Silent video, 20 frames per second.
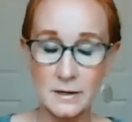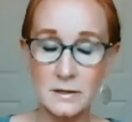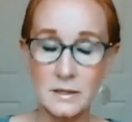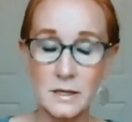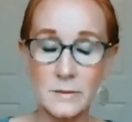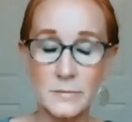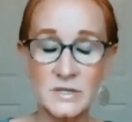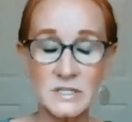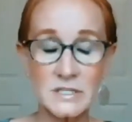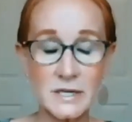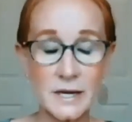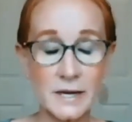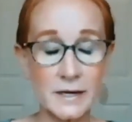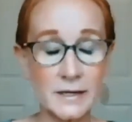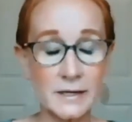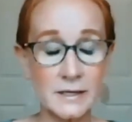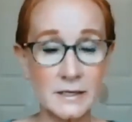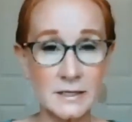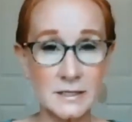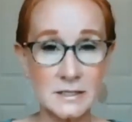
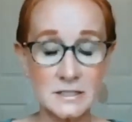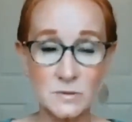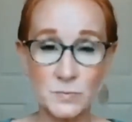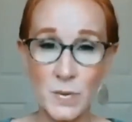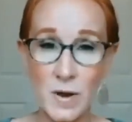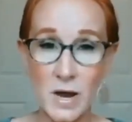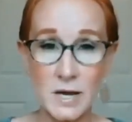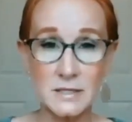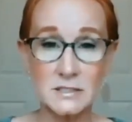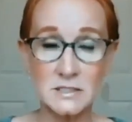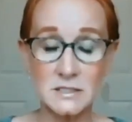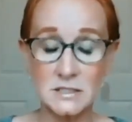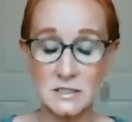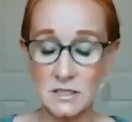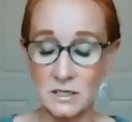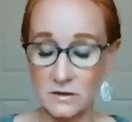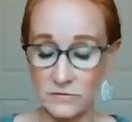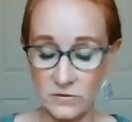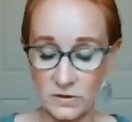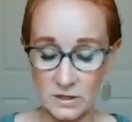Clementine is
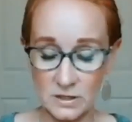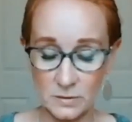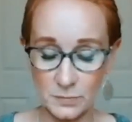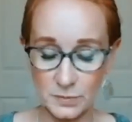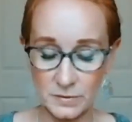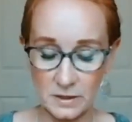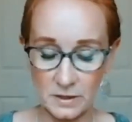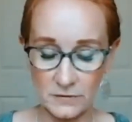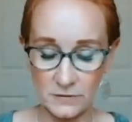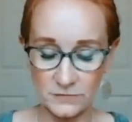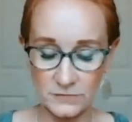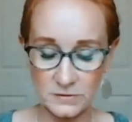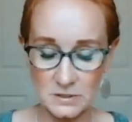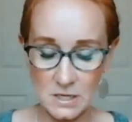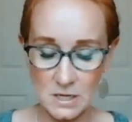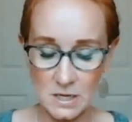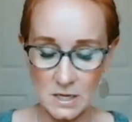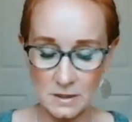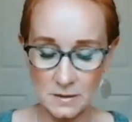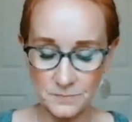positive and
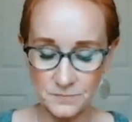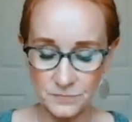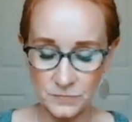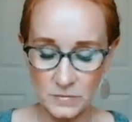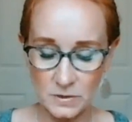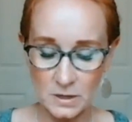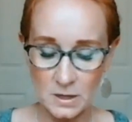uplifting.